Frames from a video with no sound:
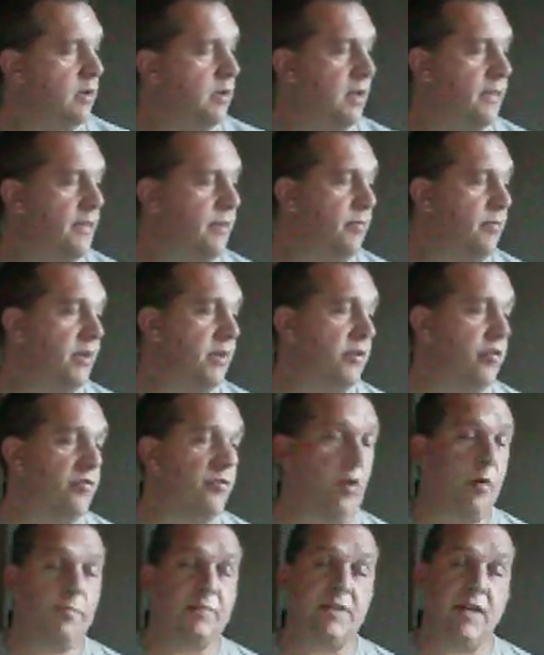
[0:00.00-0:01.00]
and then when you
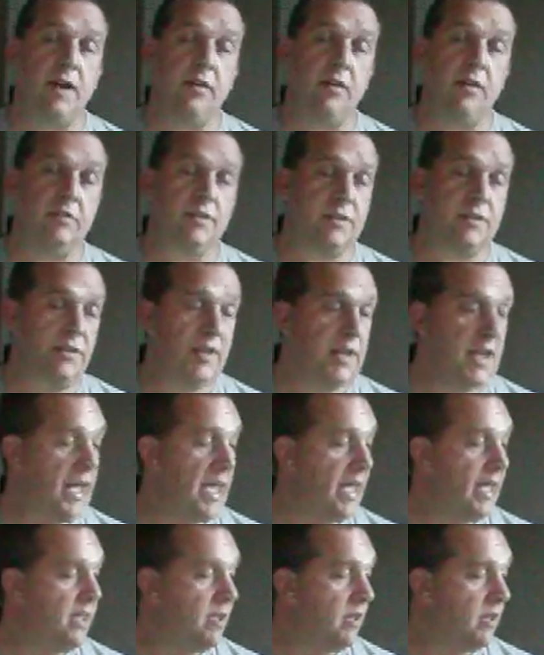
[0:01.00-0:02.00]
drop down onto the
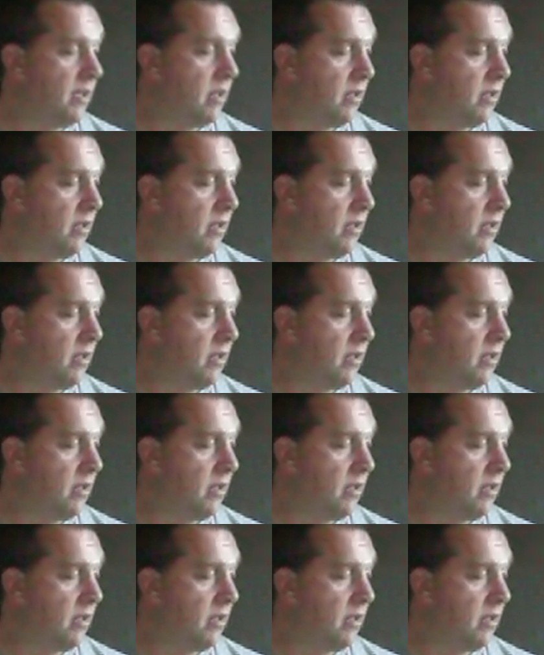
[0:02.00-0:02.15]
A,